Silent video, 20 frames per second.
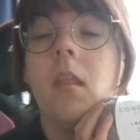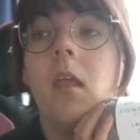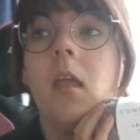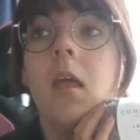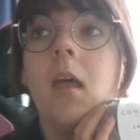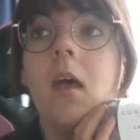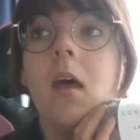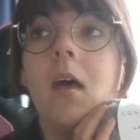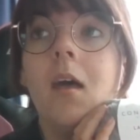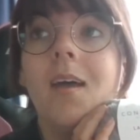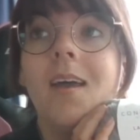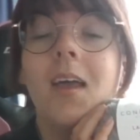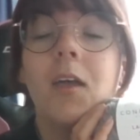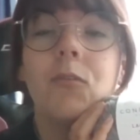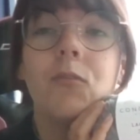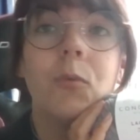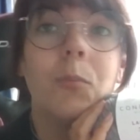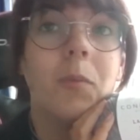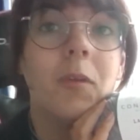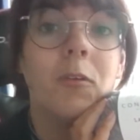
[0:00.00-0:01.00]

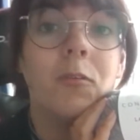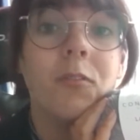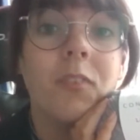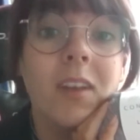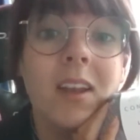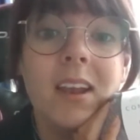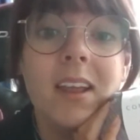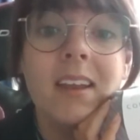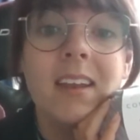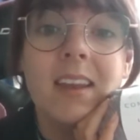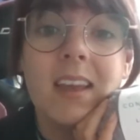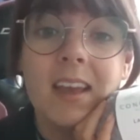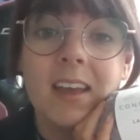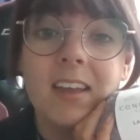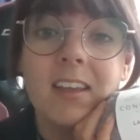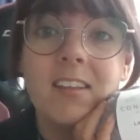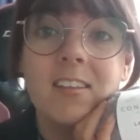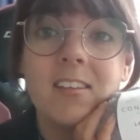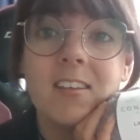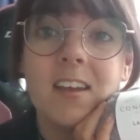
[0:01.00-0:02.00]
and would be really
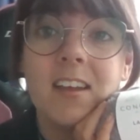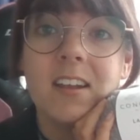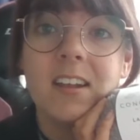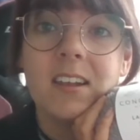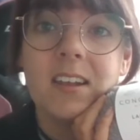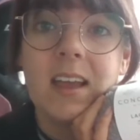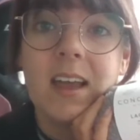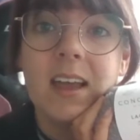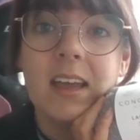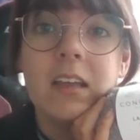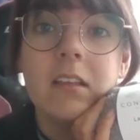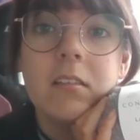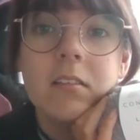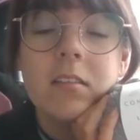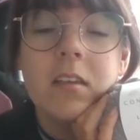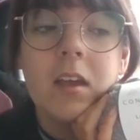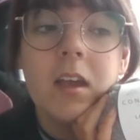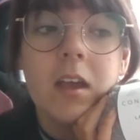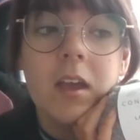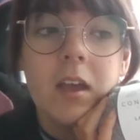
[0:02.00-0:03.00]
nice and
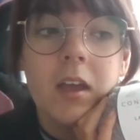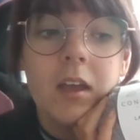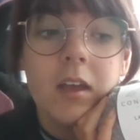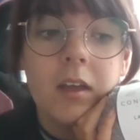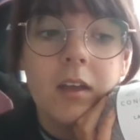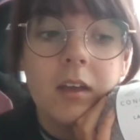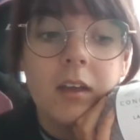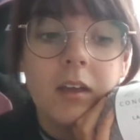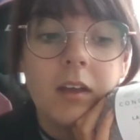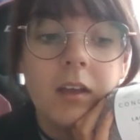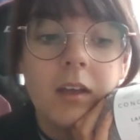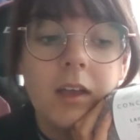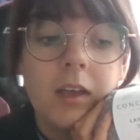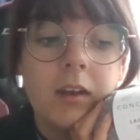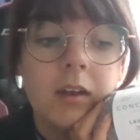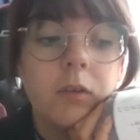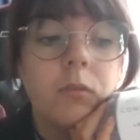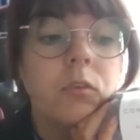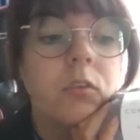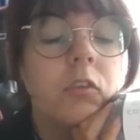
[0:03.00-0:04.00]
light.
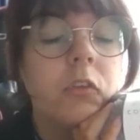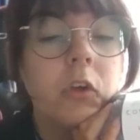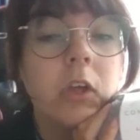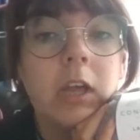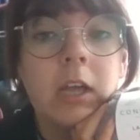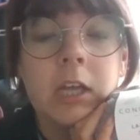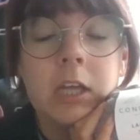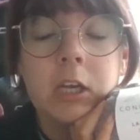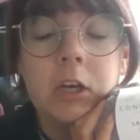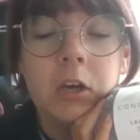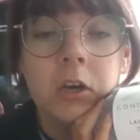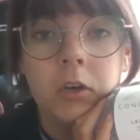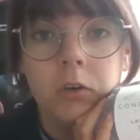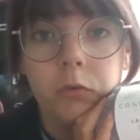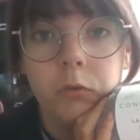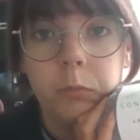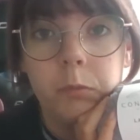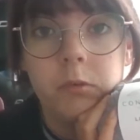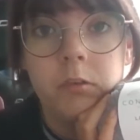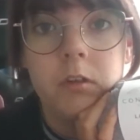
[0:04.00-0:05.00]
And I was looking at
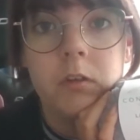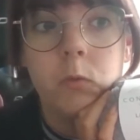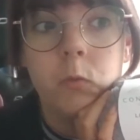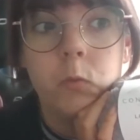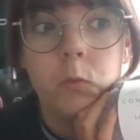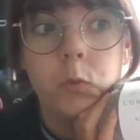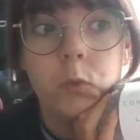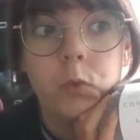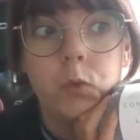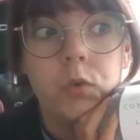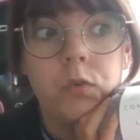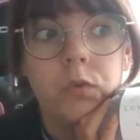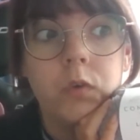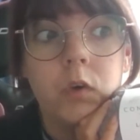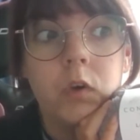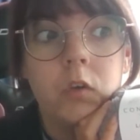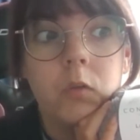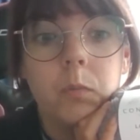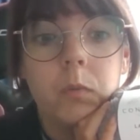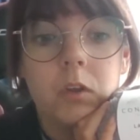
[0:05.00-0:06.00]
100% wools
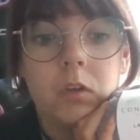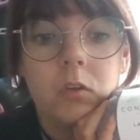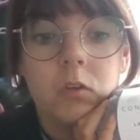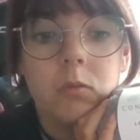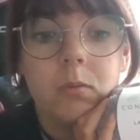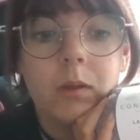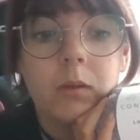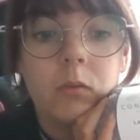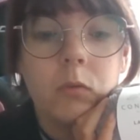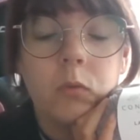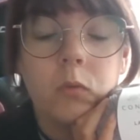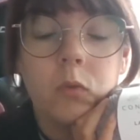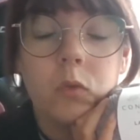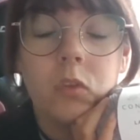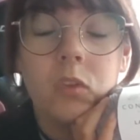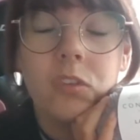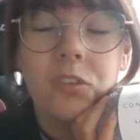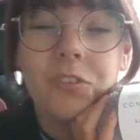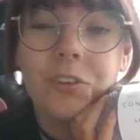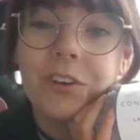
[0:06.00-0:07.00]
first, but the sweater would
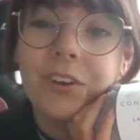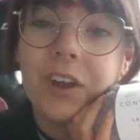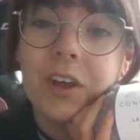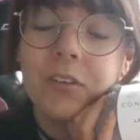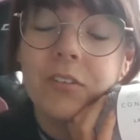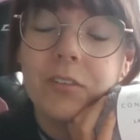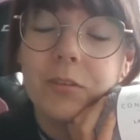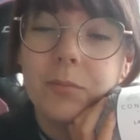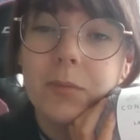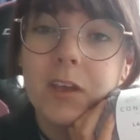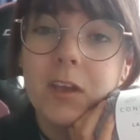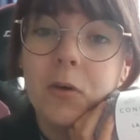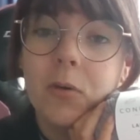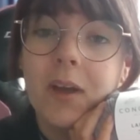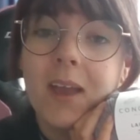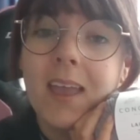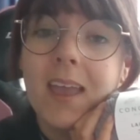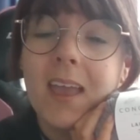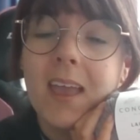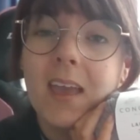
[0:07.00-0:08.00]
turn out to be
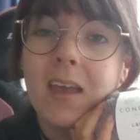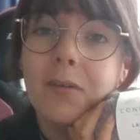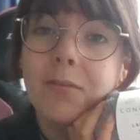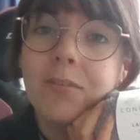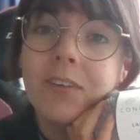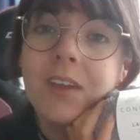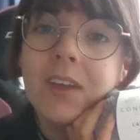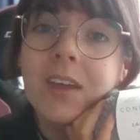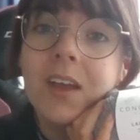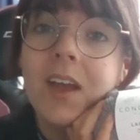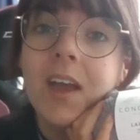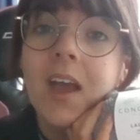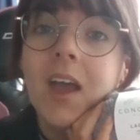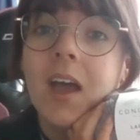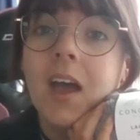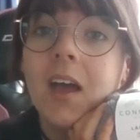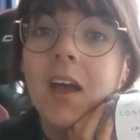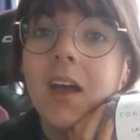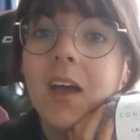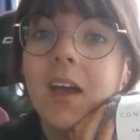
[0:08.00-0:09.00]
quite heavy,
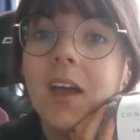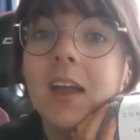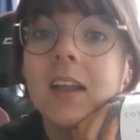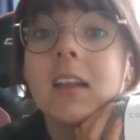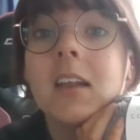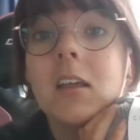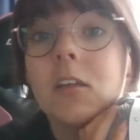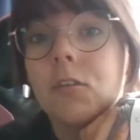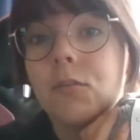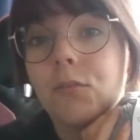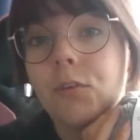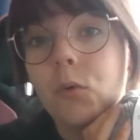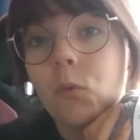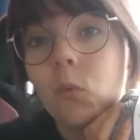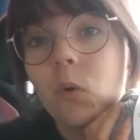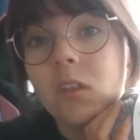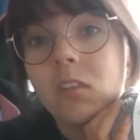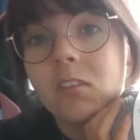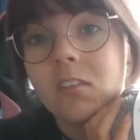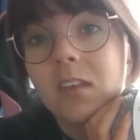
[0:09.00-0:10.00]
at least for the
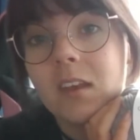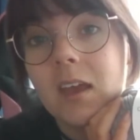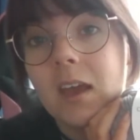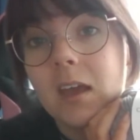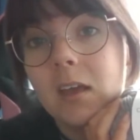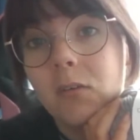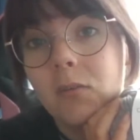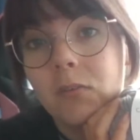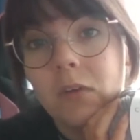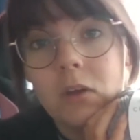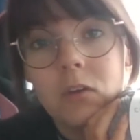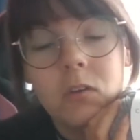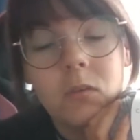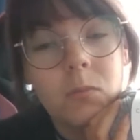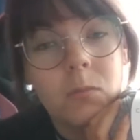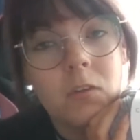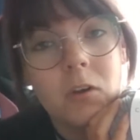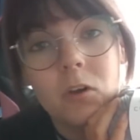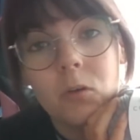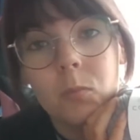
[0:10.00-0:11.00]
ones that I
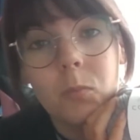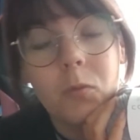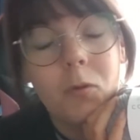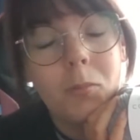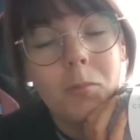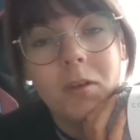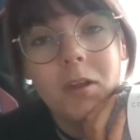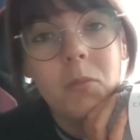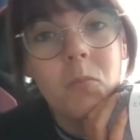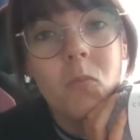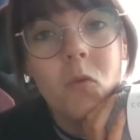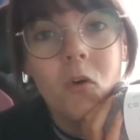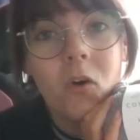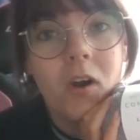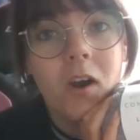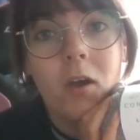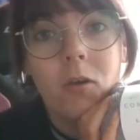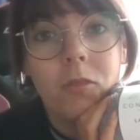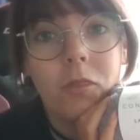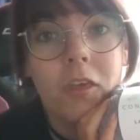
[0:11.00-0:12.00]
found. There are probably
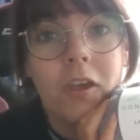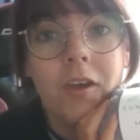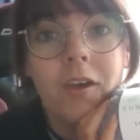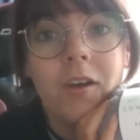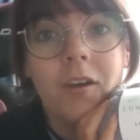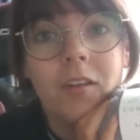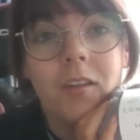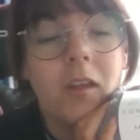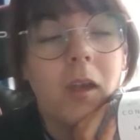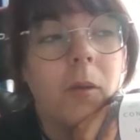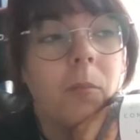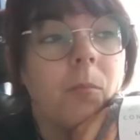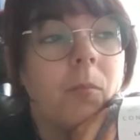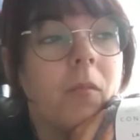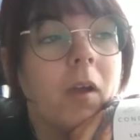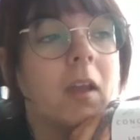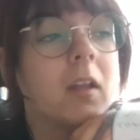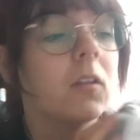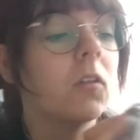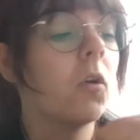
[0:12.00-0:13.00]
more out there that
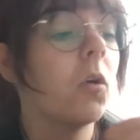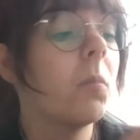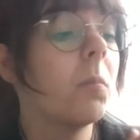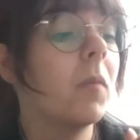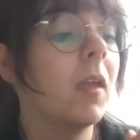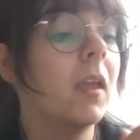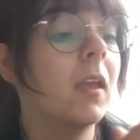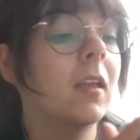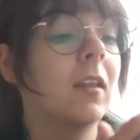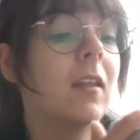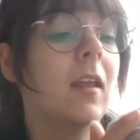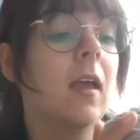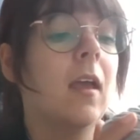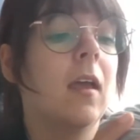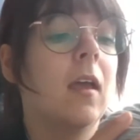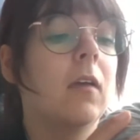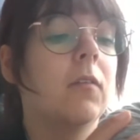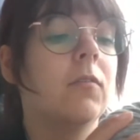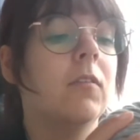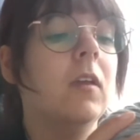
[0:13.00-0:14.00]
might not make it that
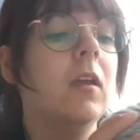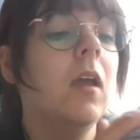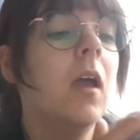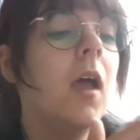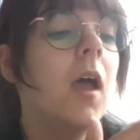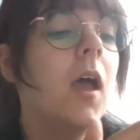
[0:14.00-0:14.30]
heavy,